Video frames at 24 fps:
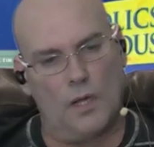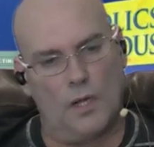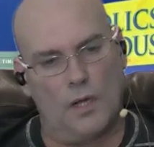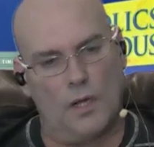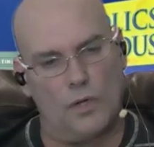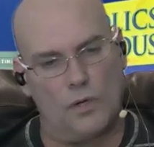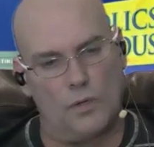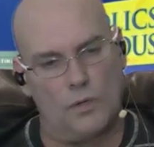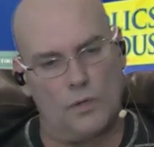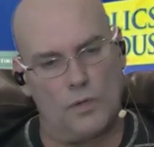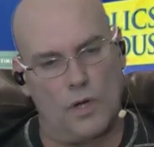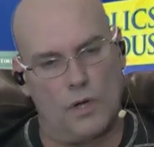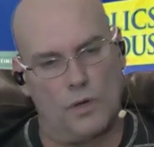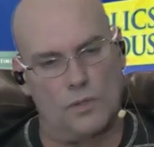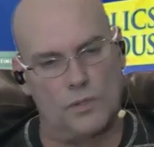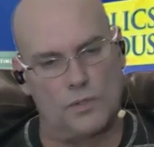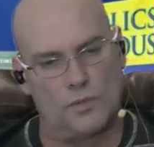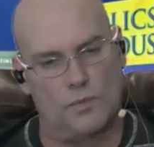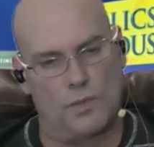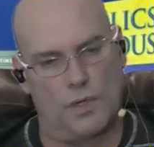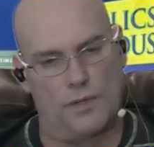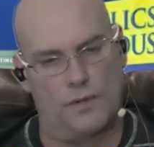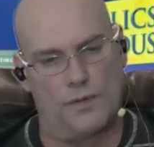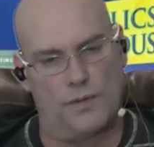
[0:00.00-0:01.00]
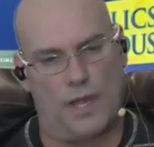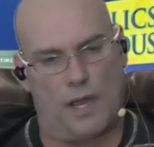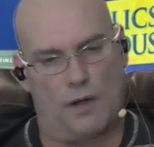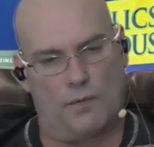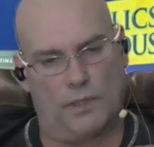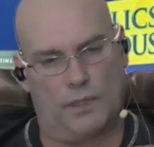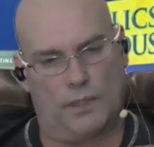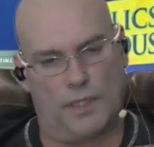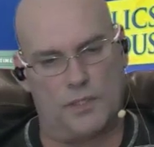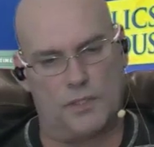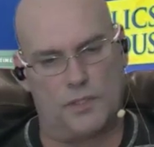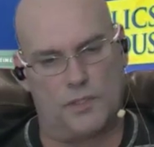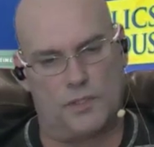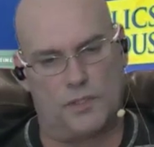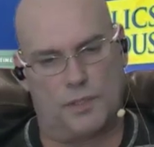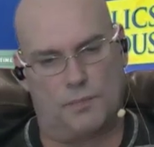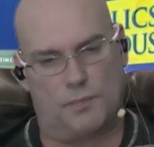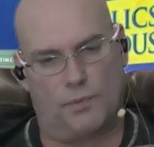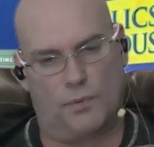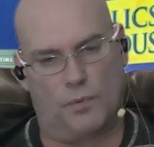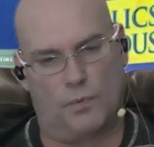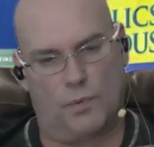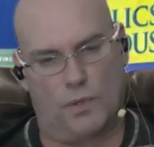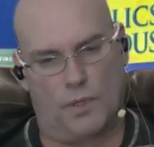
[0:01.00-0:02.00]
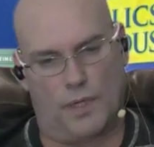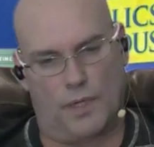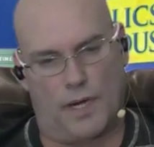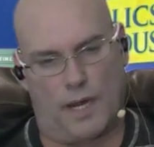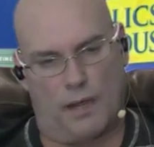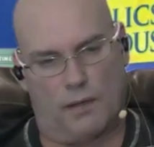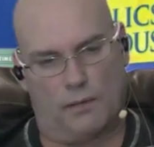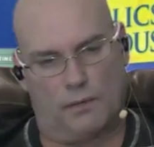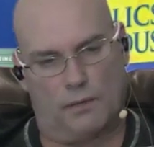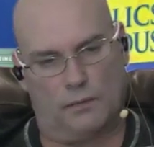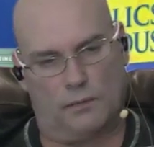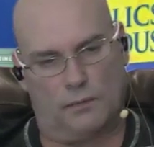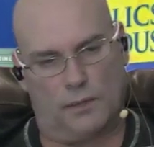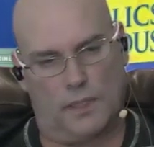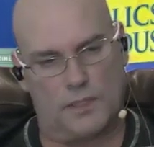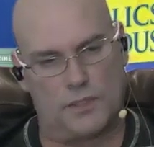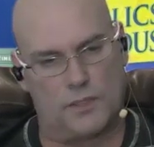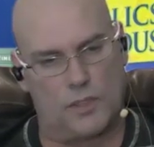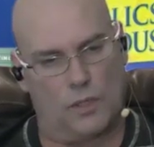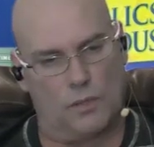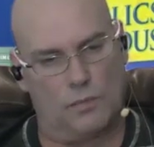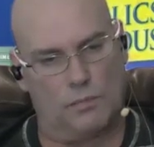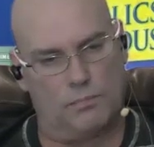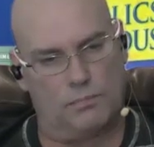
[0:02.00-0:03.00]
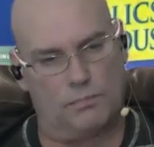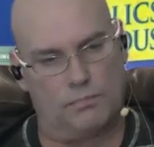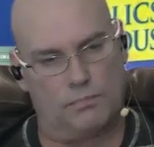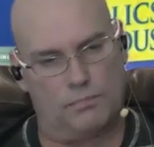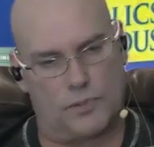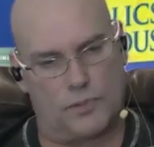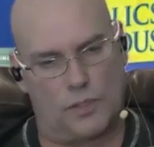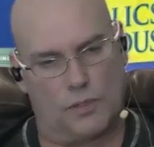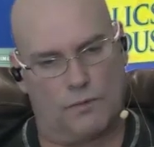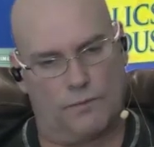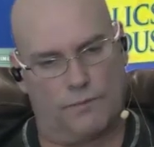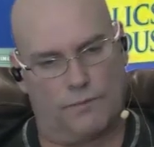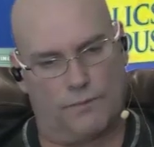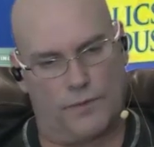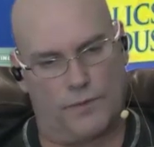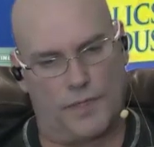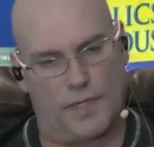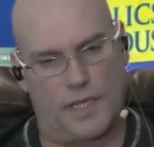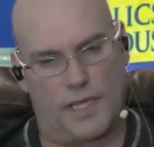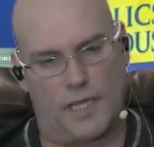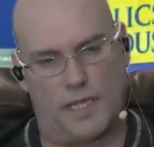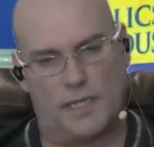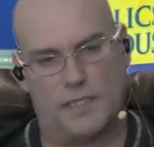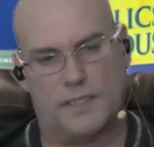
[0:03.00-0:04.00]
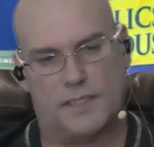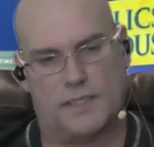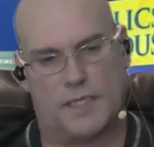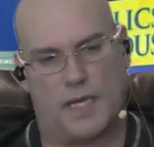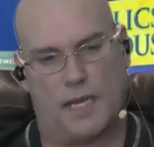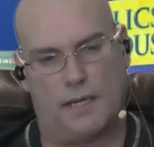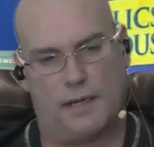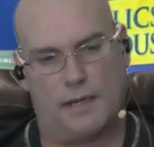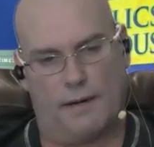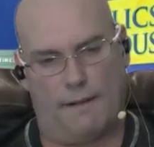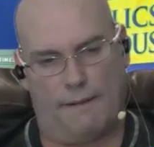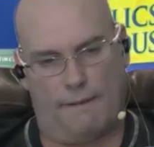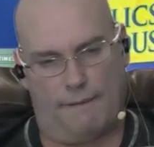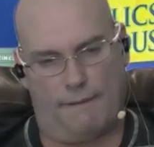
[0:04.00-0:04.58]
Who knows whether that relationship will work out? Let's hope so for the kid's sake.